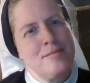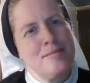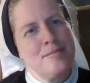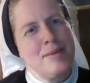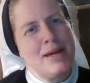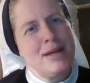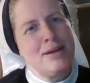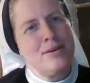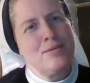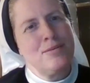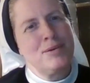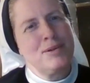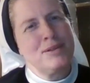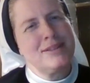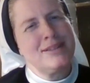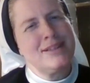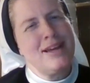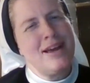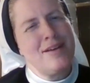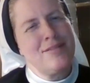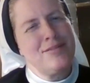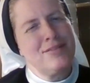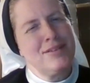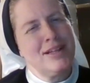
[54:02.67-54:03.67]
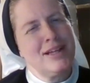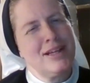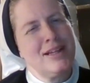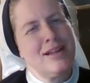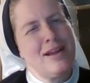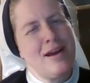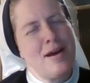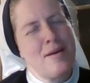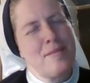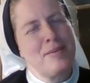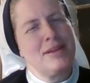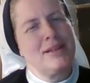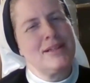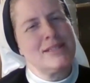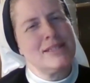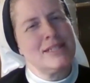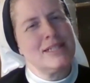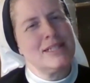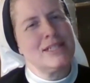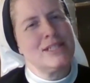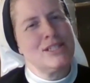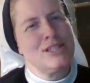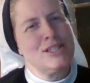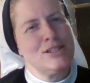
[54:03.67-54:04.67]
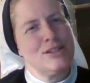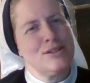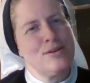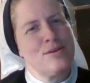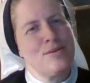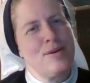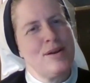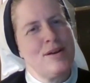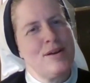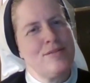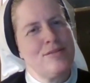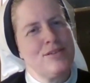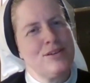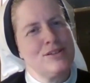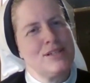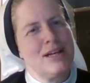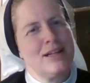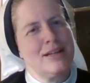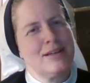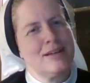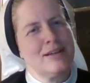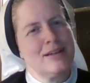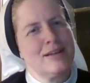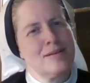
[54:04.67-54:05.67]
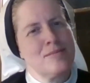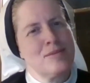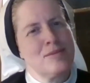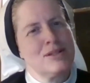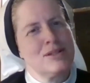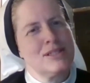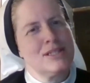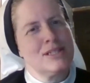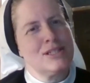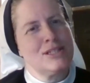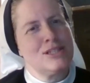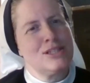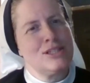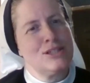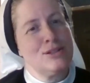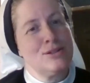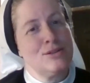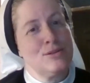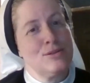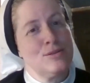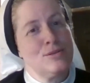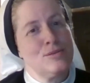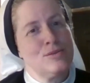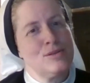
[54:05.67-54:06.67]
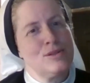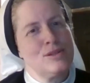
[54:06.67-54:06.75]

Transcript: men will definitely not be listening to you if you're telling them what to do.